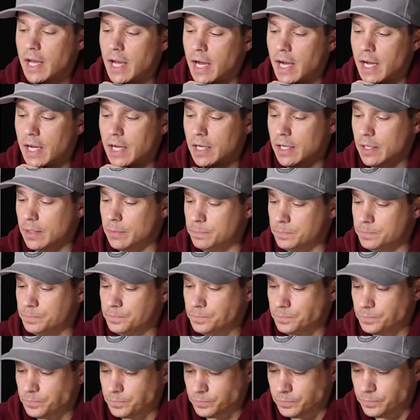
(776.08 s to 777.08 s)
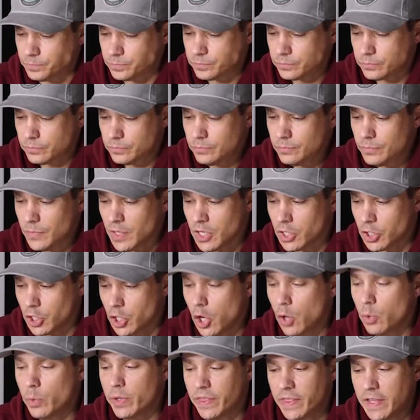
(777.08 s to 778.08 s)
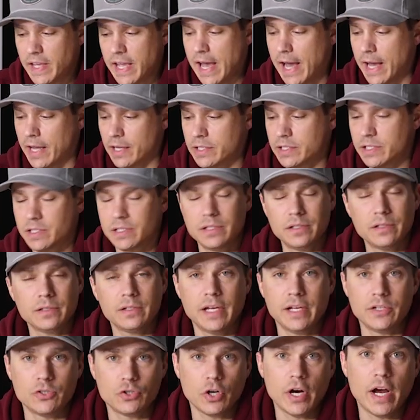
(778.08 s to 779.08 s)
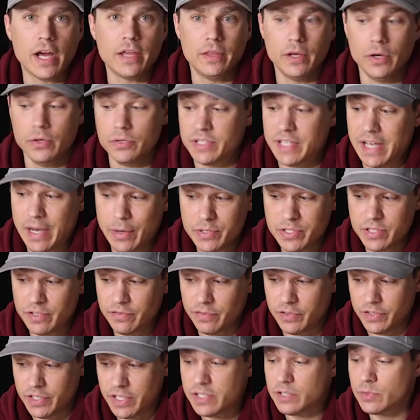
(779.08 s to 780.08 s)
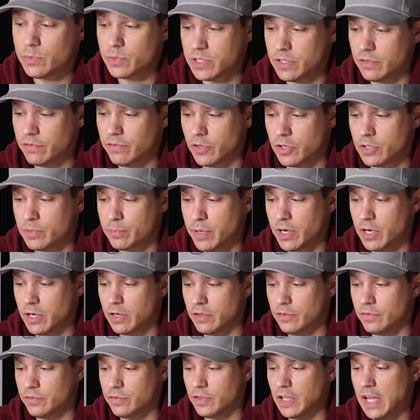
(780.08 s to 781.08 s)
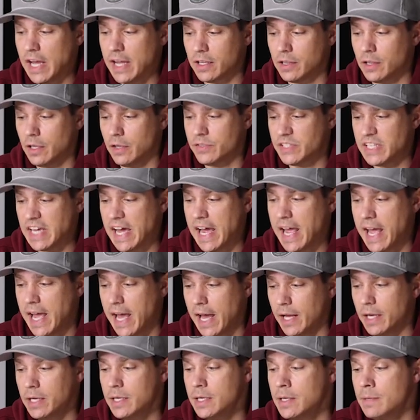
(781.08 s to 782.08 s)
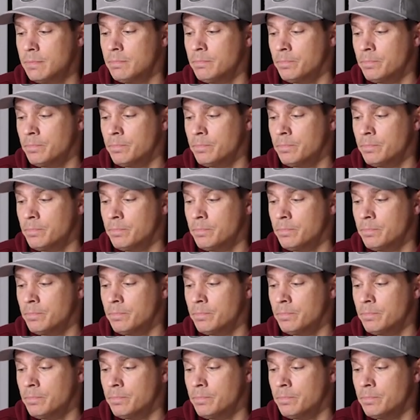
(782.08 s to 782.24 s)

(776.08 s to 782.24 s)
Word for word: Go with the X and try those. This was the first pair of Fly gloves I had.